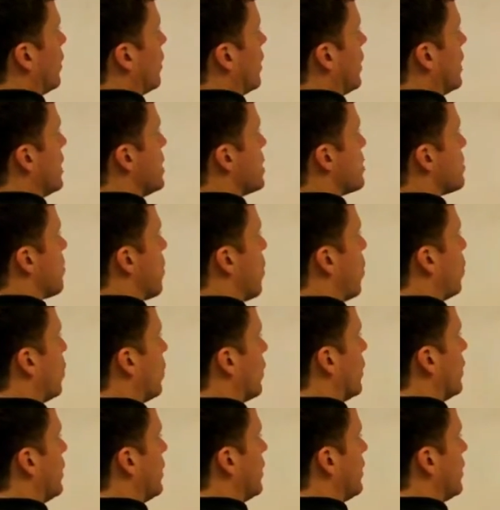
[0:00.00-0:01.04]
is
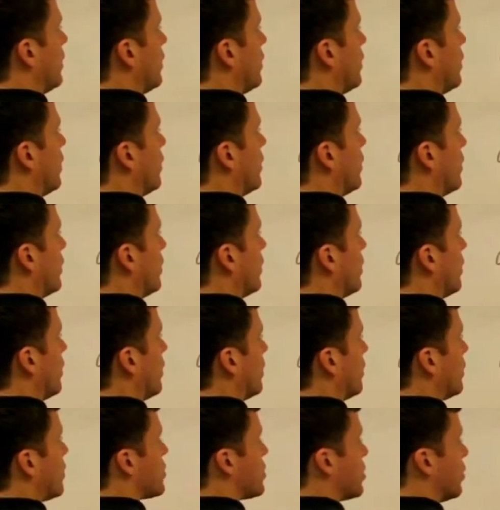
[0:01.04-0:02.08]
polar,
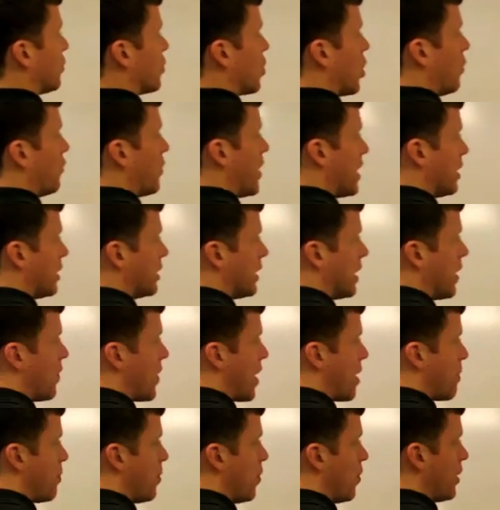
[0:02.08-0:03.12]
still covalent at
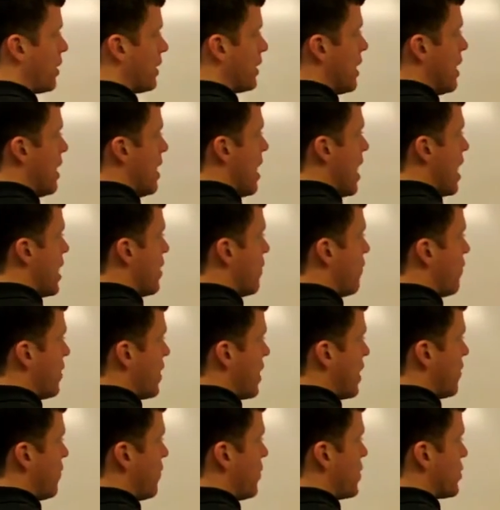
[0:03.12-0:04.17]
that point, and if
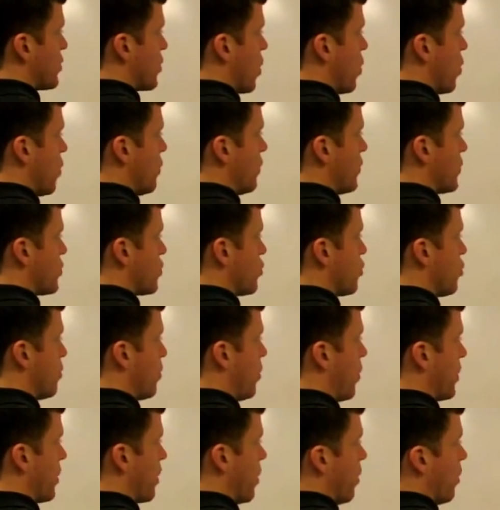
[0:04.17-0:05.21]
it's over
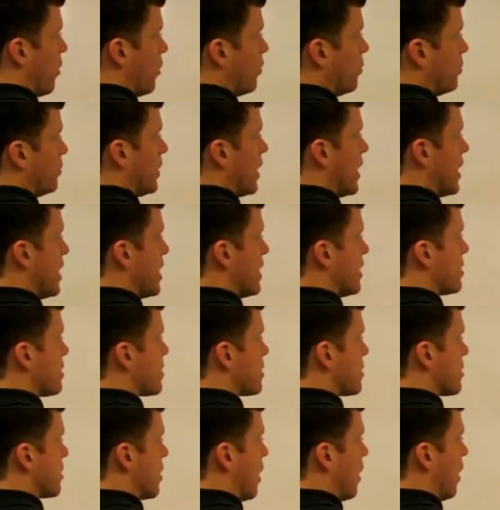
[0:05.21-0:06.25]
2.0,
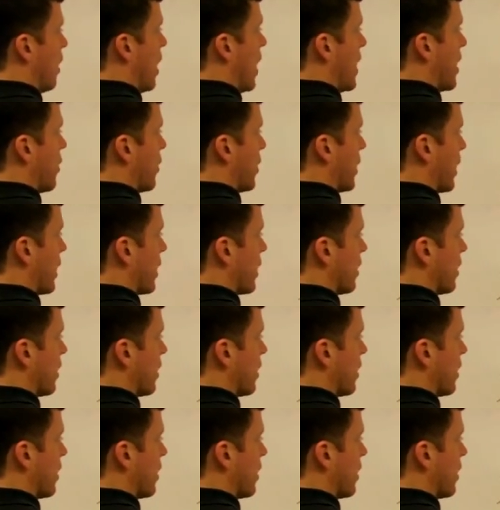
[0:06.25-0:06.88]
it's ionic.